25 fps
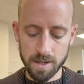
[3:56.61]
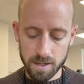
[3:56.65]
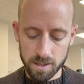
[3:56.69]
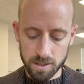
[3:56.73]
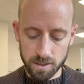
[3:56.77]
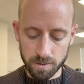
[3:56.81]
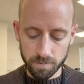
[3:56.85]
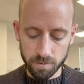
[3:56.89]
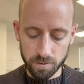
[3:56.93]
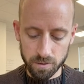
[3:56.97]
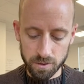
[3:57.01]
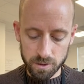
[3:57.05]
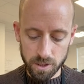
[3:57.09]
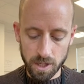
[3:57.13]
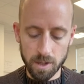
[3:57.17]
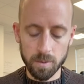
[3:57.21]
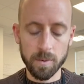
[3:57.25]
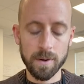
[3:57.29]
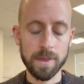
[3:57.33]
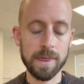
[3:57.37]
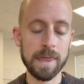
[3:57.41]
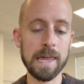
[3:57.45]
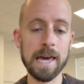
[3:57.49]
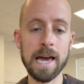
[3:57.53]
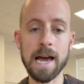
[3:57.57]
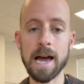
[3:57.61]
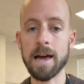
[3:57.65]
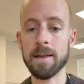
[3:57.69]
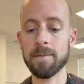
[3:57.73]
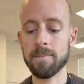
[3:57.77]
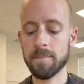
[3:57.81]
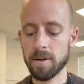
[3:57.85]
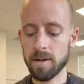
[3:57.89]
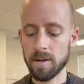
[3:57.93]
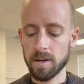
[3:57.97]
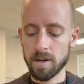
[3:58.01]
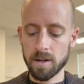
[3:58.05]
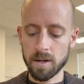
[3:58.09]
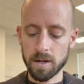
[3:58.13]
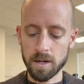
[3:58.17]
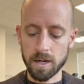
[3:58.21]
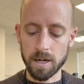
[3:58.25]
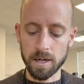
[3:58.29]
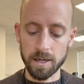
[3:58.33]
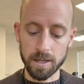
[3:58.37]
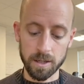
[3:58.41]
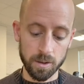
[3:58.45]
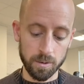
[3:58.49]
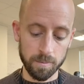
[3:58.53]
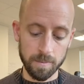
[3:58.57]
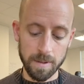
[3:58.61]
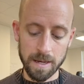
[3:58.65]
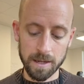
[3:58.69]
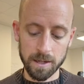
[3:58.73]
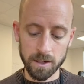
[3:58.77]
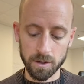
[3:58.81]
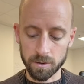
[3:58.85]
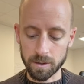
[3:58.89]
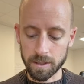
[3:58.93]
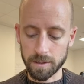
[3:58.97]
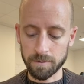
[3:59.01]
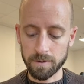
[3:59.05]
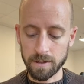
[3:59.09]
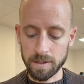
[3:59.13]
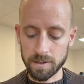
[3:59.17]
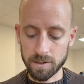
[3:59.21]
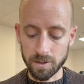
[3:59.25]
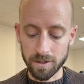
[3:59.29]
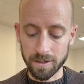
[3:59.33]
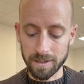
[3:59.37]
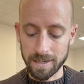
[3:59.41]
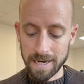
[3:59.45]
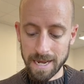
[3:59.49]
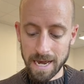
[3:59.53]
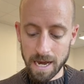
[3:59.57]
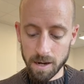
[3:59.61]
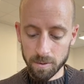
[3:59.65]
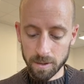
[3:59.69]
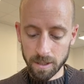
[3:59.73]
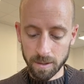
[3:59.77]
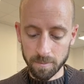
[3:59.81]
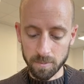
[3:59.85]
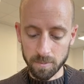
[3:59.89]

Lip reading: So if you start with that, it'll make your life easier. And now what I'm